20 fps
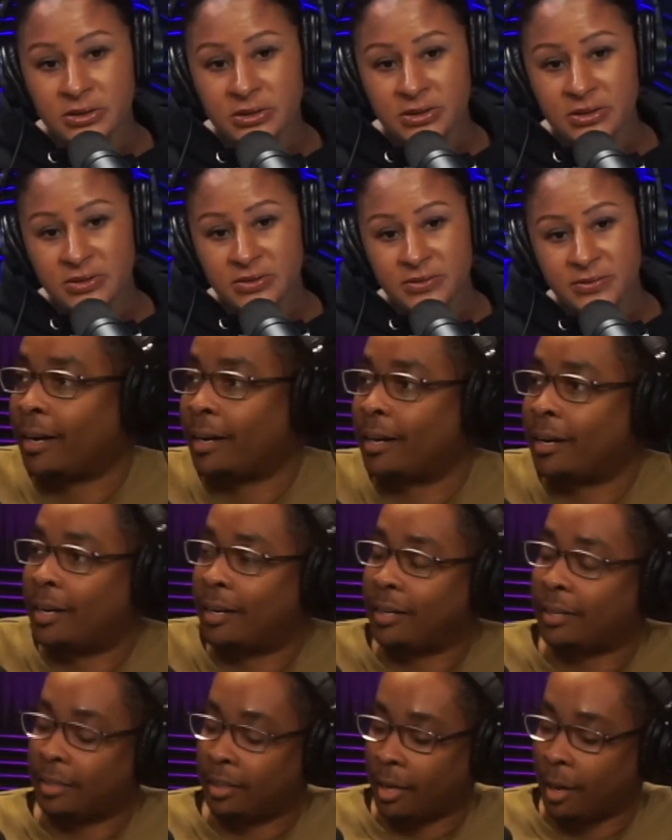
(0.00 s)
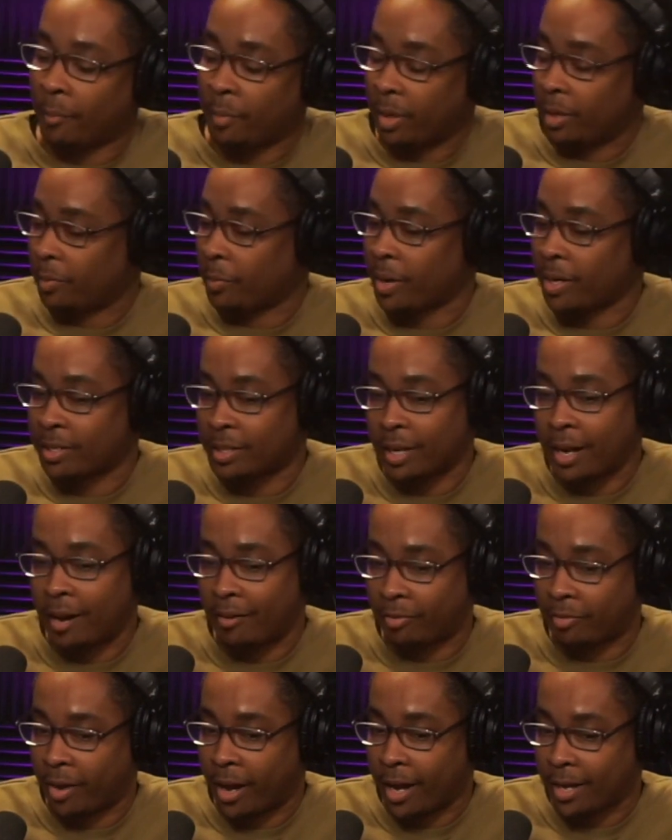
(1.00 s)
I mean, you mentioned how
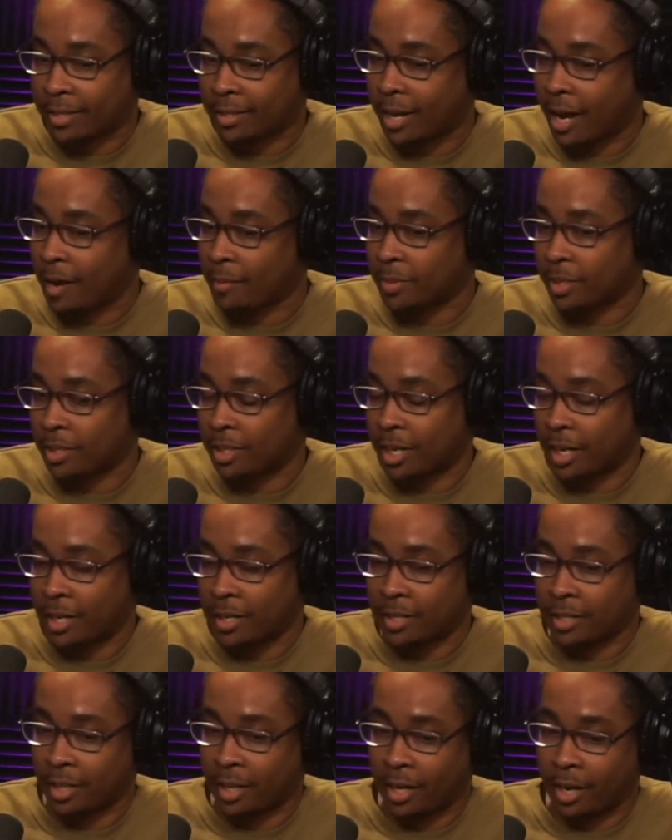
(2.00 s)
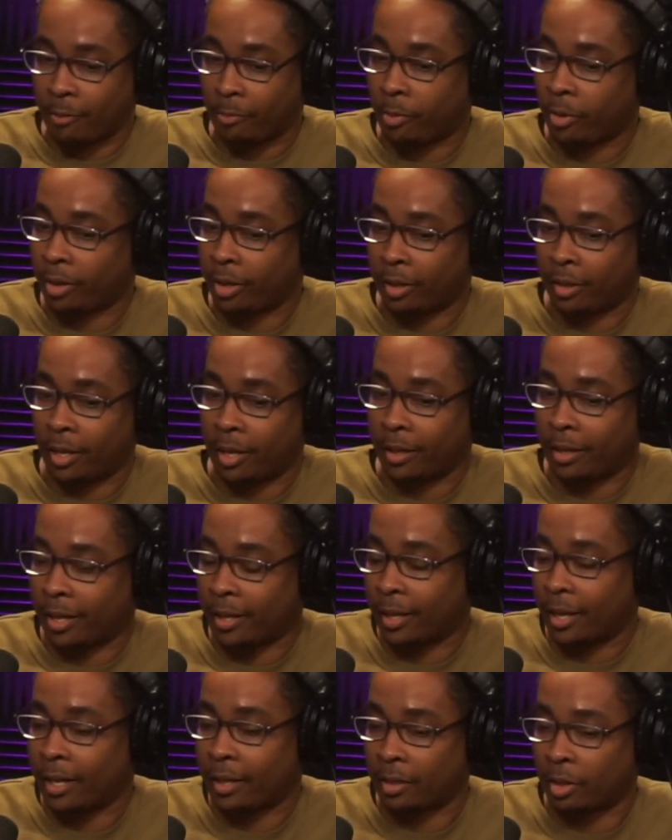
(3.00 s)
fast times are changing, and I really think that
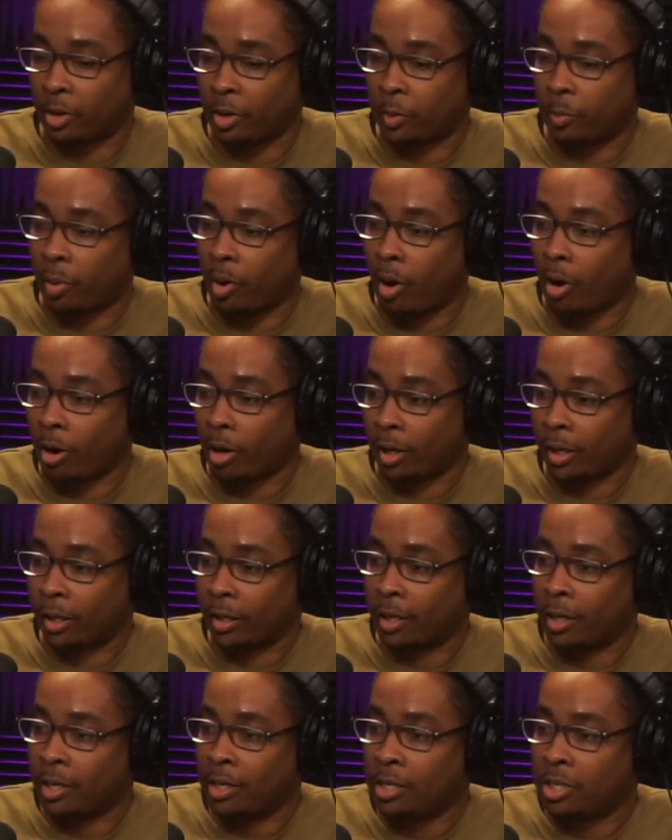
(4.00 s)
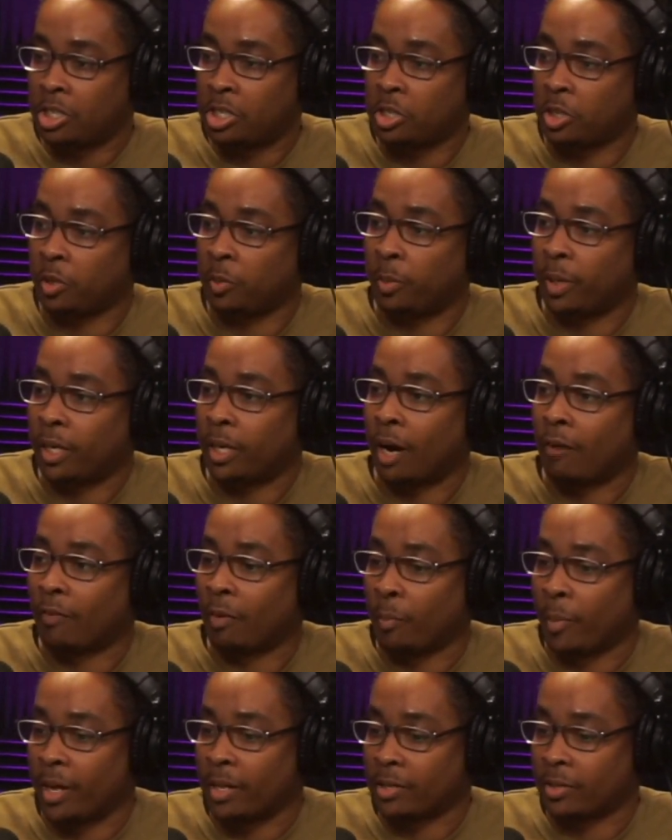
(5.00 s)
third party should be
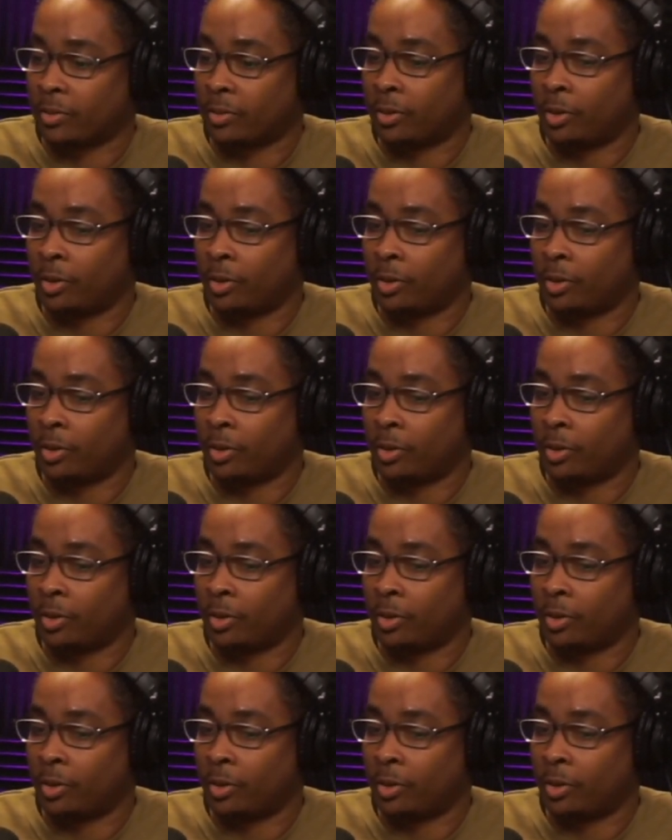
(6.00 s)
governmental.